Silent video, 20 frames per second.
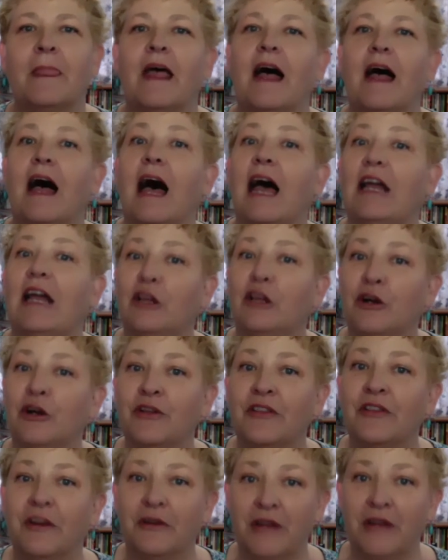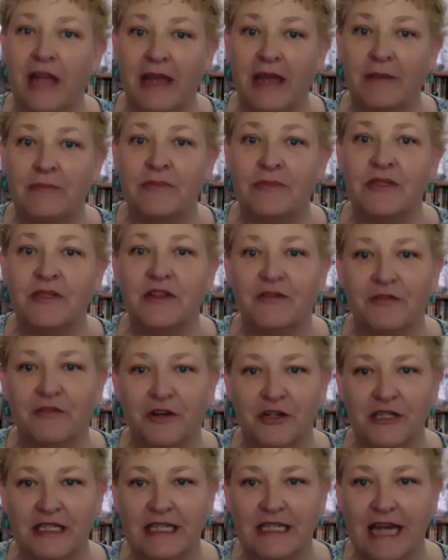I learn their names the
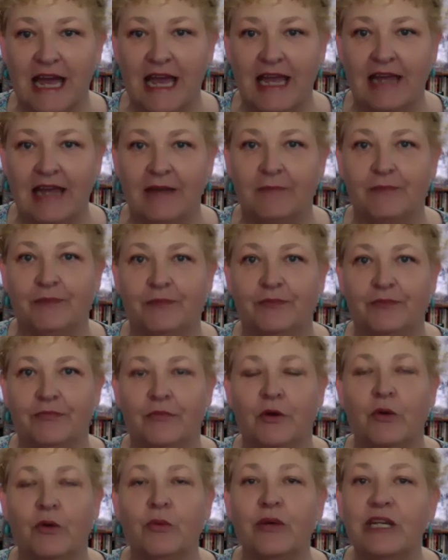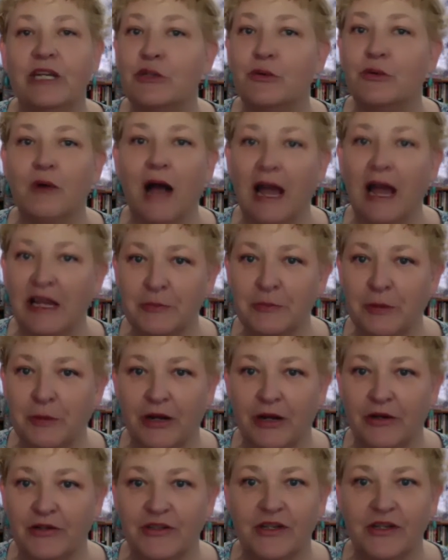first day. We do
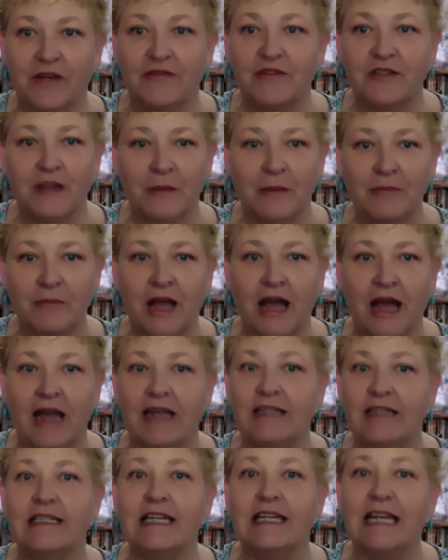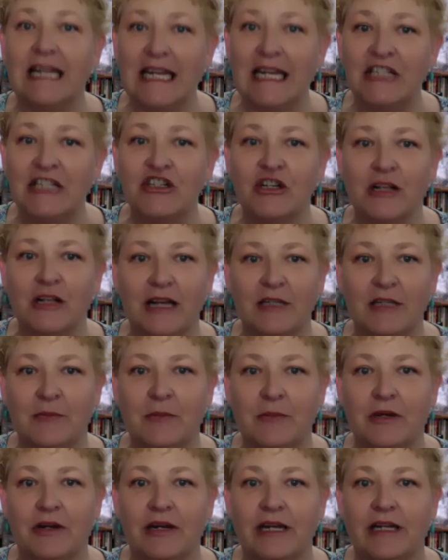icebreakers of some kind each class
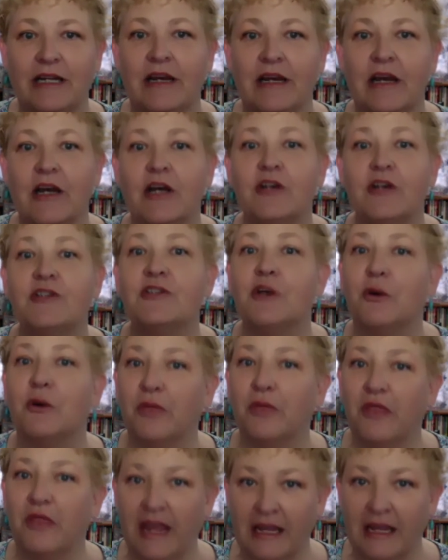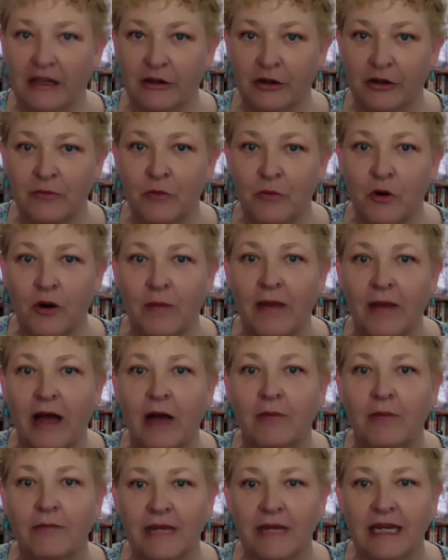period, so they learn more about
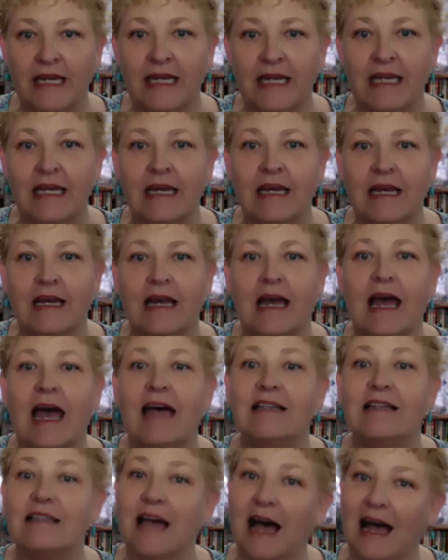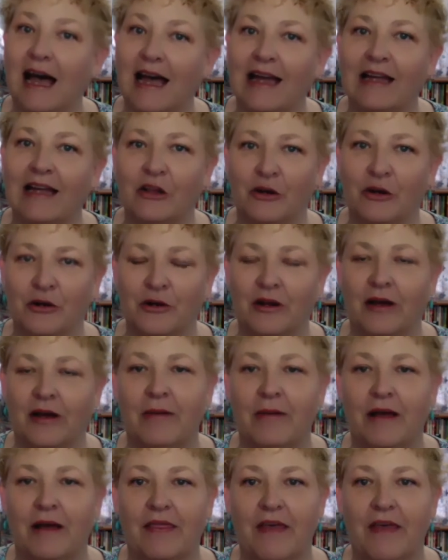me as I learn
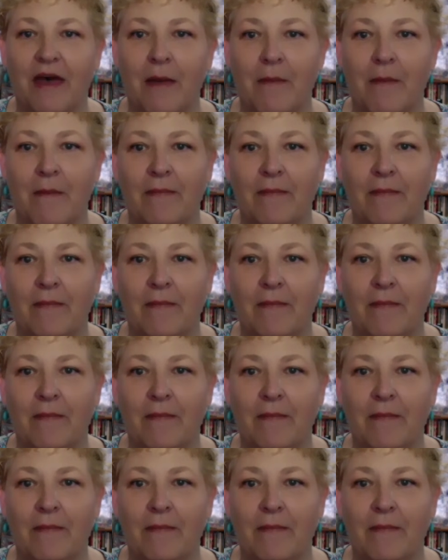about them.